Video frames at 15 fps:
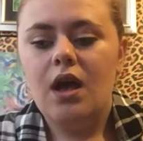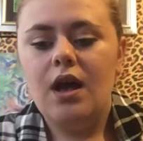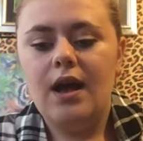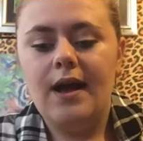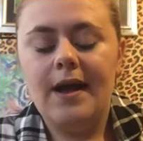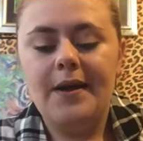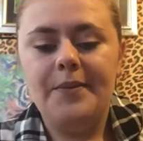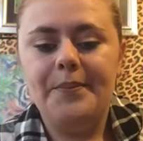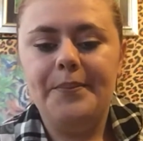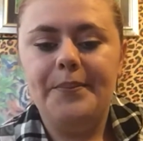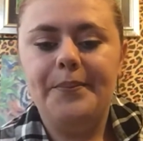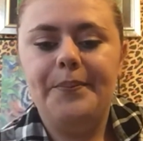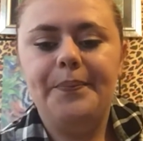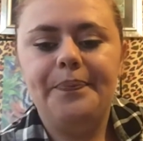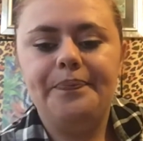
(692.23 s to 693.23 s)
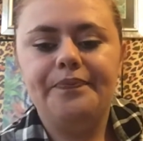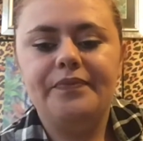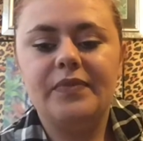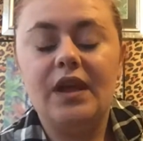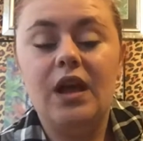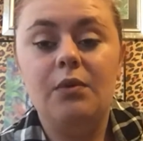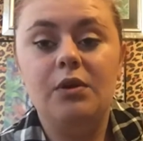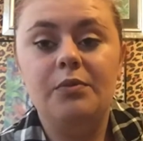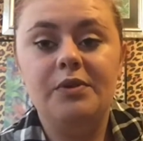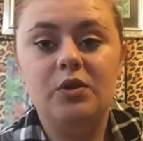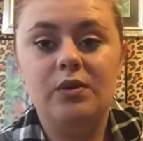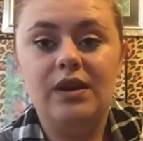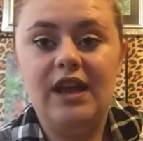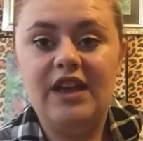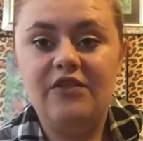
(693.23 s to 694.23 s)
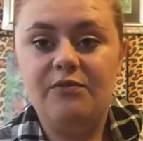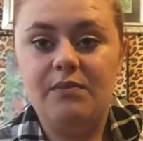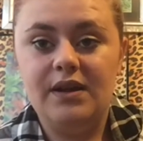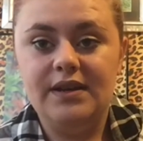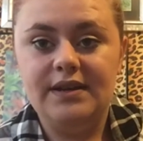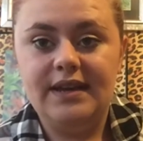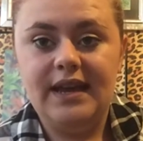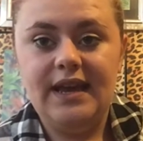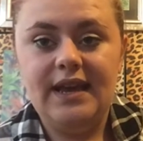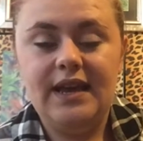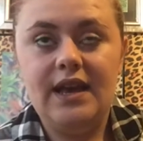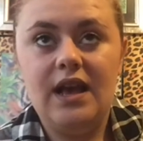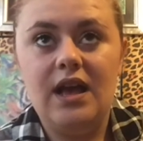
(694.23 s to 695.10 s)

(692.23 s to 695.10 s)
Um, I will be going live Monday.